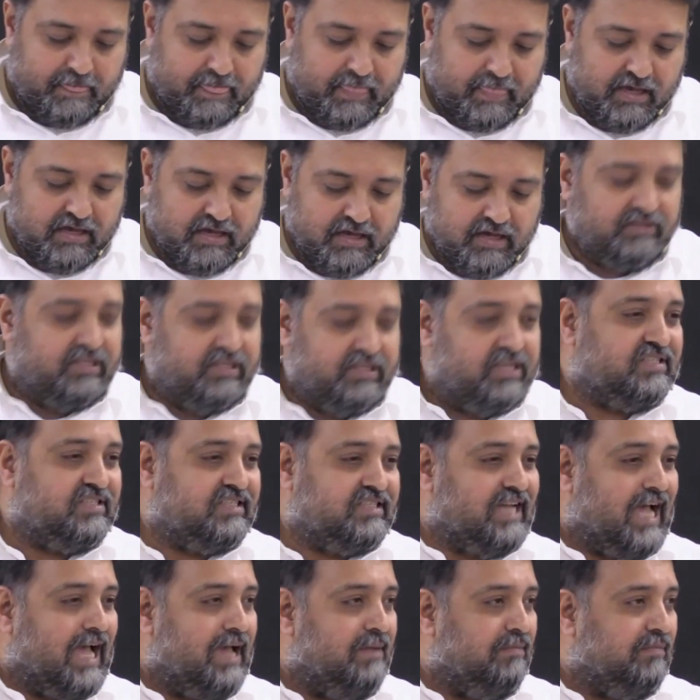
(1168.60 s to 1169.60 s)
This
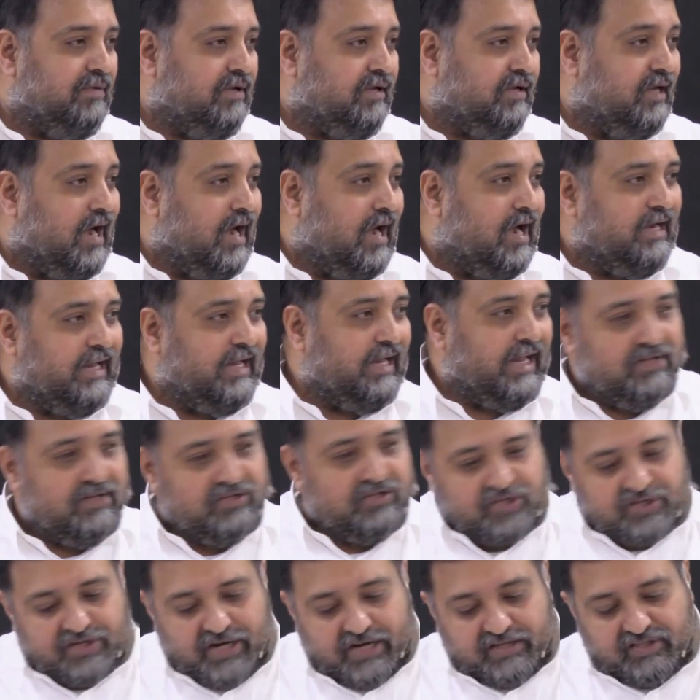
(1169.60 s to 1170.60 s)
time, God
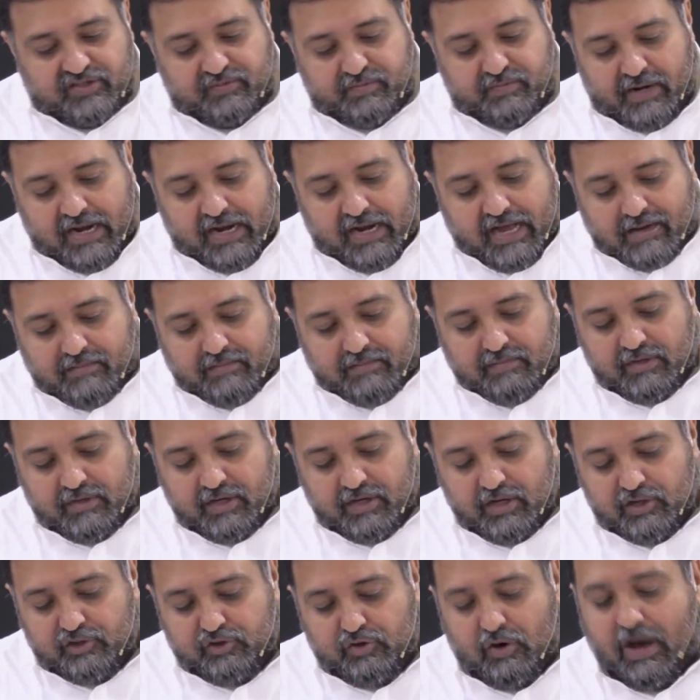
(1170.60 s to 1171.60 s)
instructs Bilam
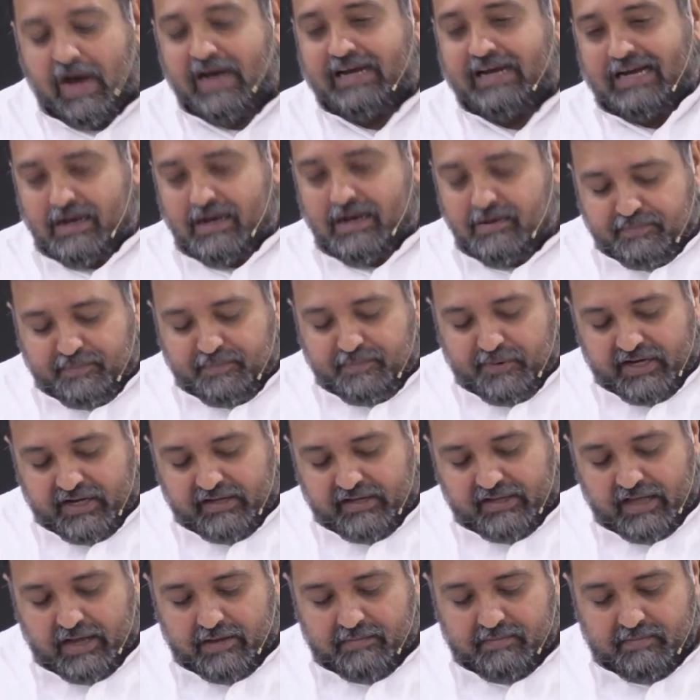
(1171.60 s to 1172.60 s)
to accompany
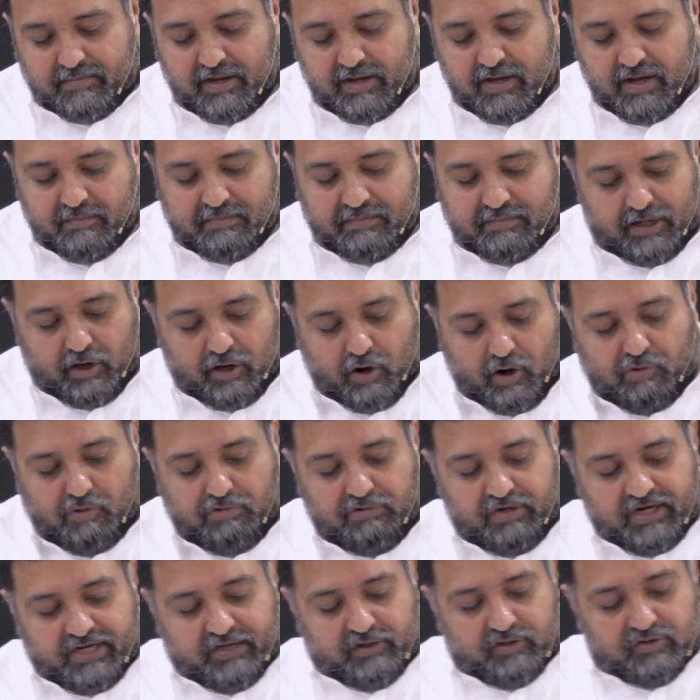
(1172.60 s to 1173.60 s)
them, but
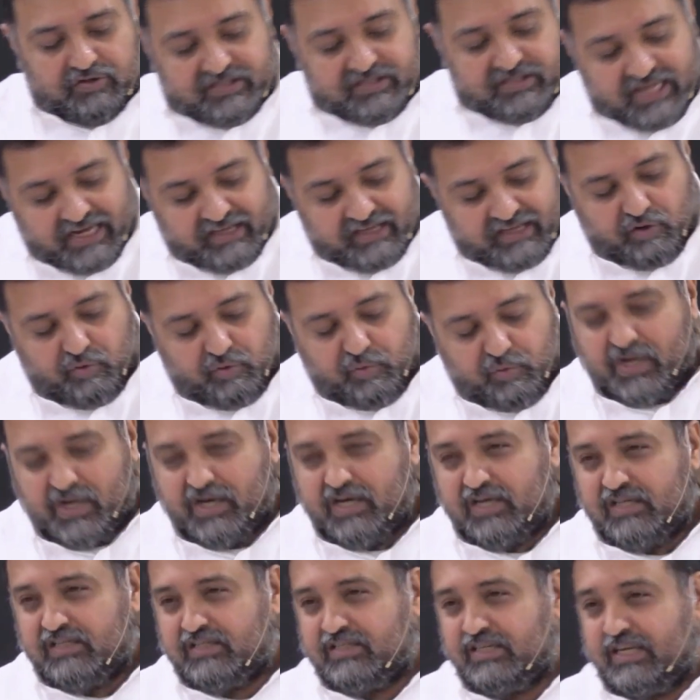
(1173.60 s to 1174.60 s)
only to say the
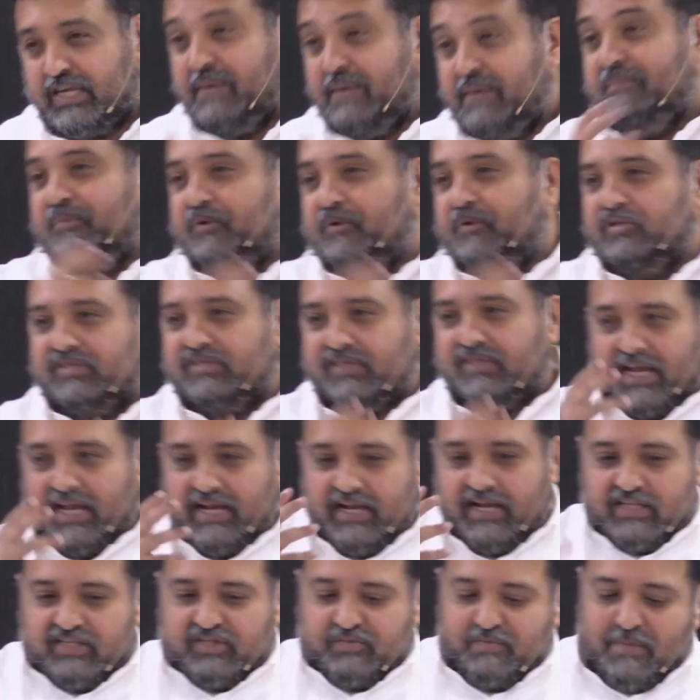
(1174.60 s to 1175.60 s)
words he puts in
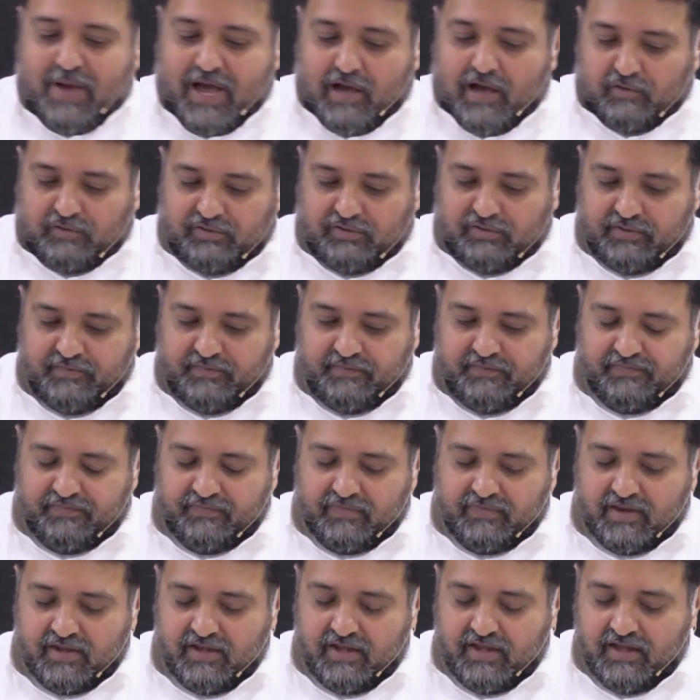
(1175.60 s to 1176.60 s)
his mouth.
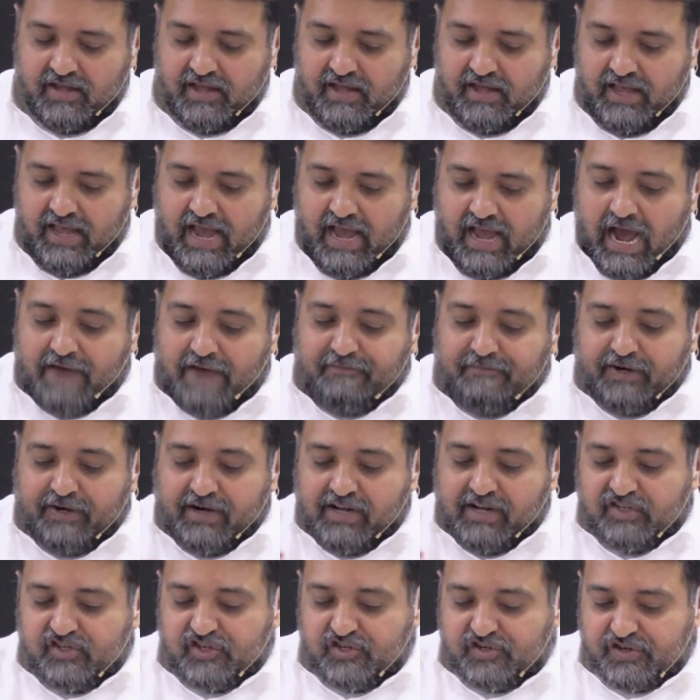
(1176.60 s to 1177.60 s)
After a
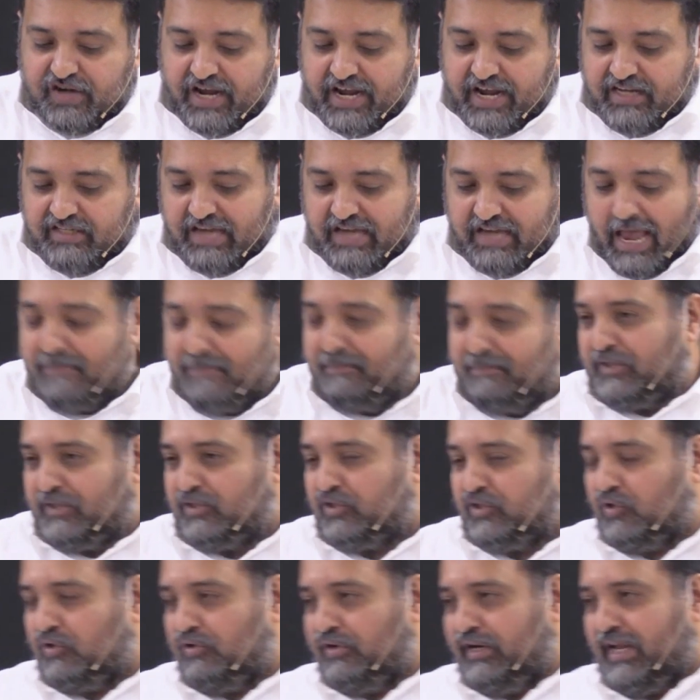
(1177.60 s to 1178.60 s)
strange
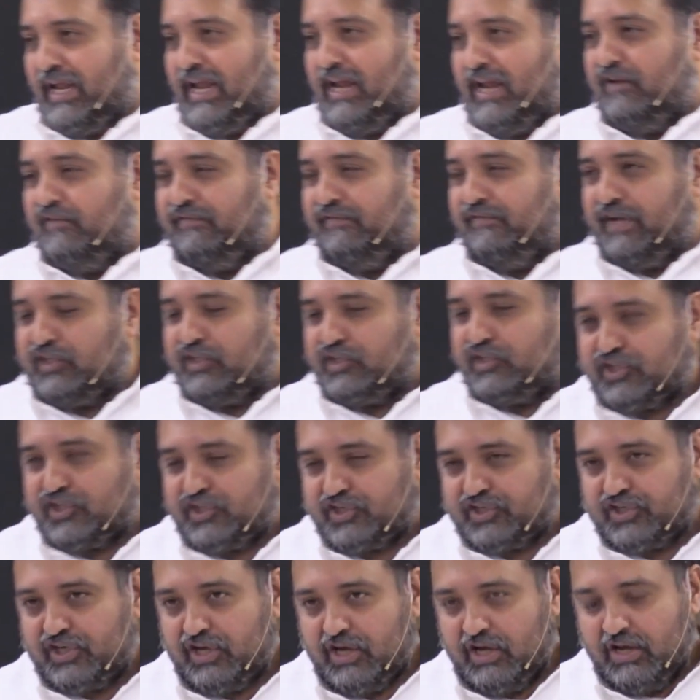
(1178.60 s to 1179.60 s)
episode in
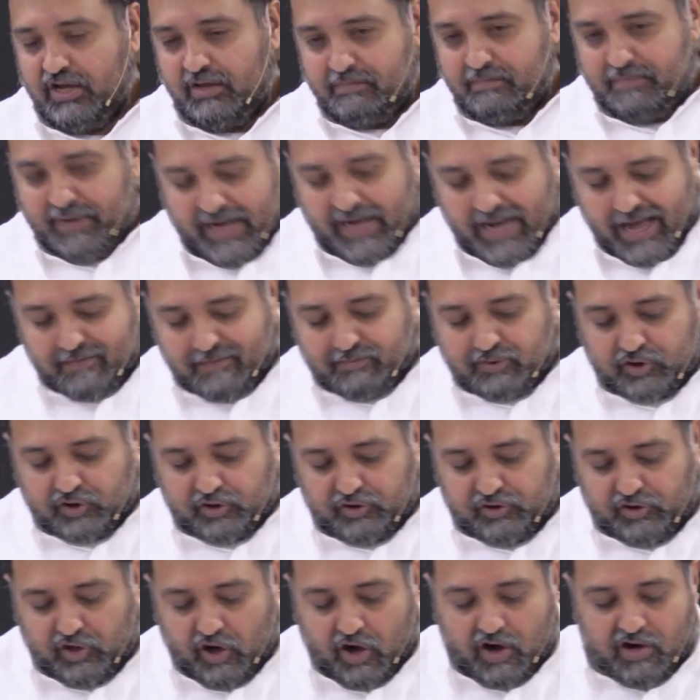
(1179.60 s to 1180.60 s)
which Balaam's
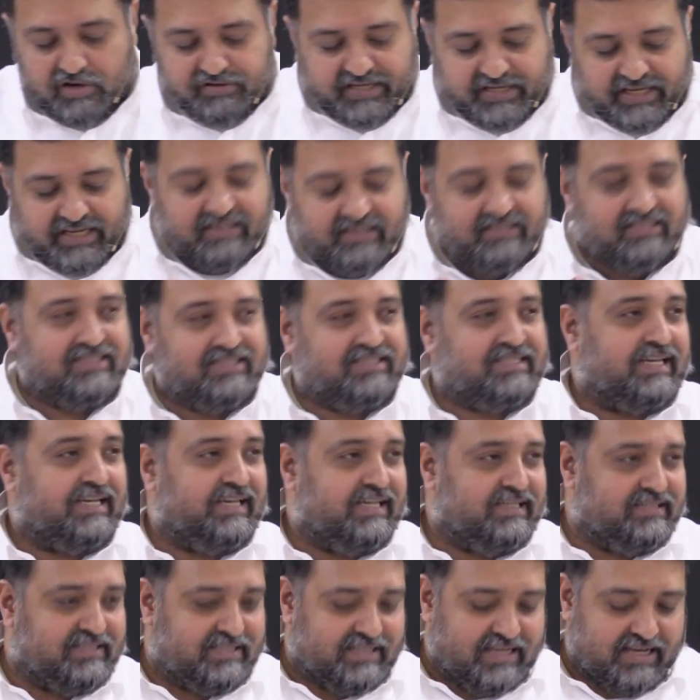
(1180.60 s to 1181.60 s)
donkey
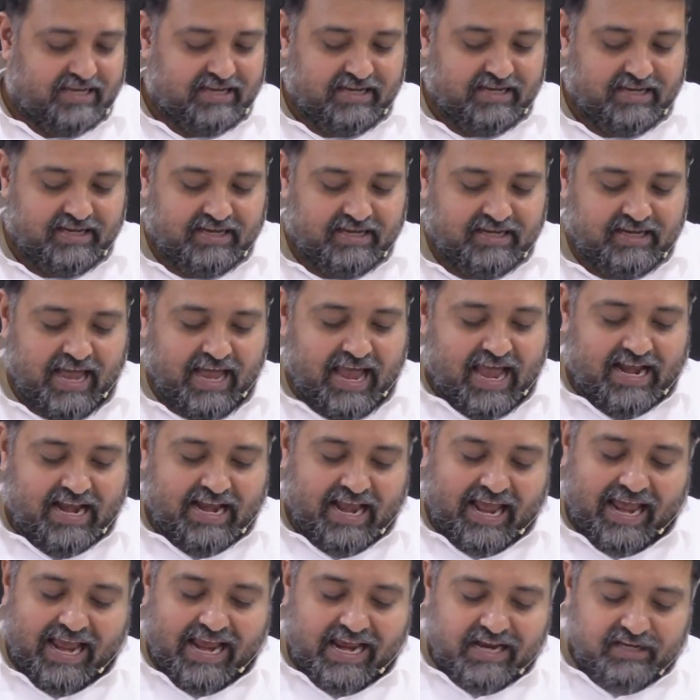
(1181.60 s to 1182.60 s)
sees an
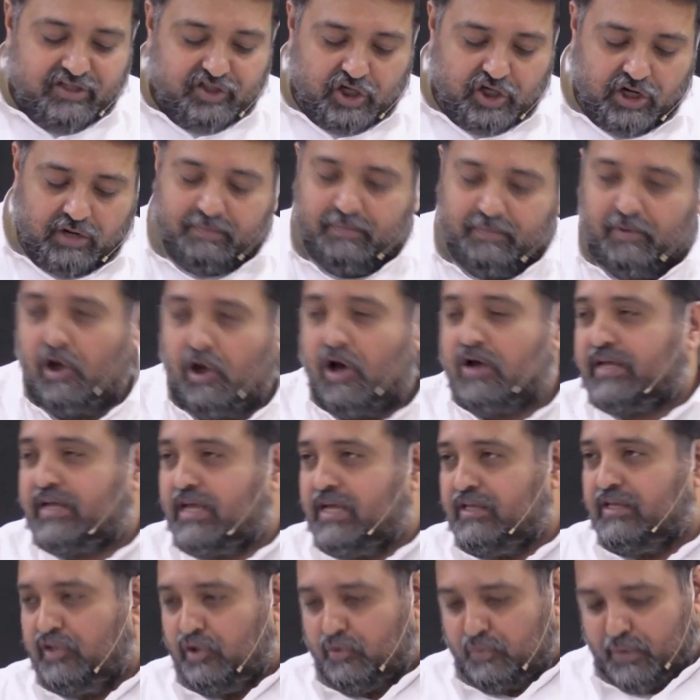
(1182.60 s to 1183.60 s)
angel blocking
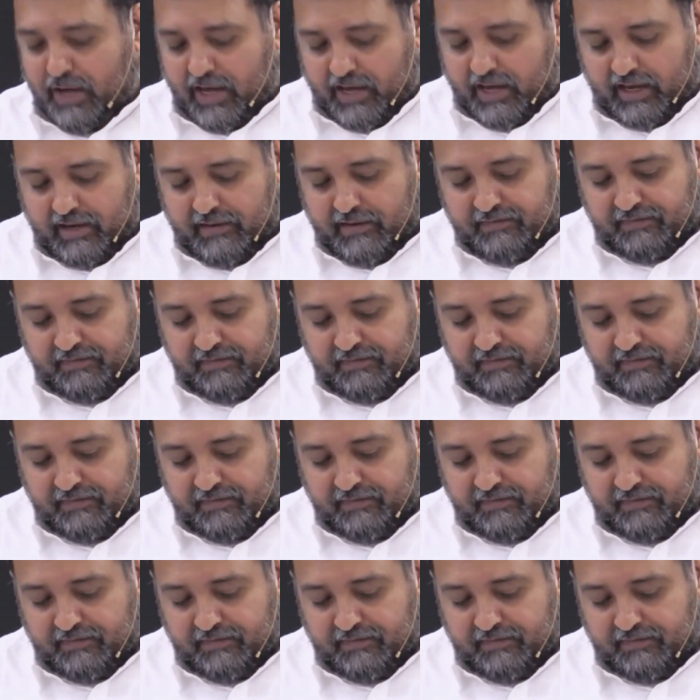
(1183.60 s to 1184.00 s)
the way,